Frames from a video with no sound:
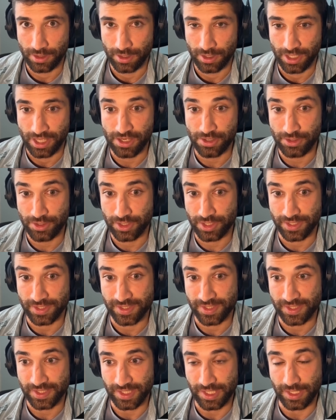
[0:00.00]
Here you can
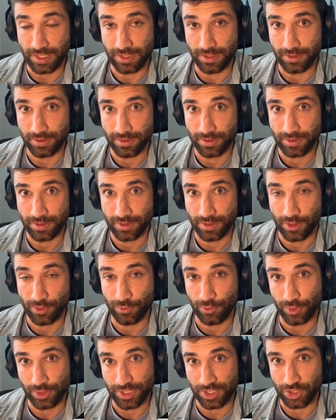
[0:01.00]
see the
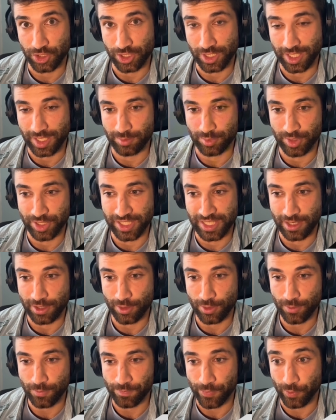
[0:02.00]
footage library
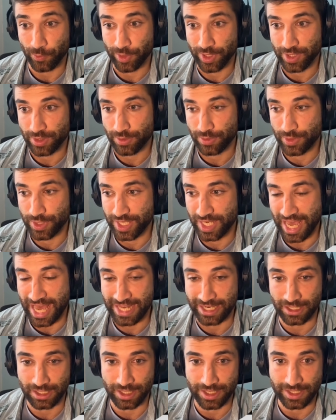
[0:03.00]
now with the
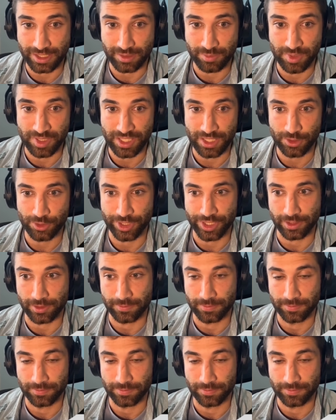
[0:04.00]
analyzed material.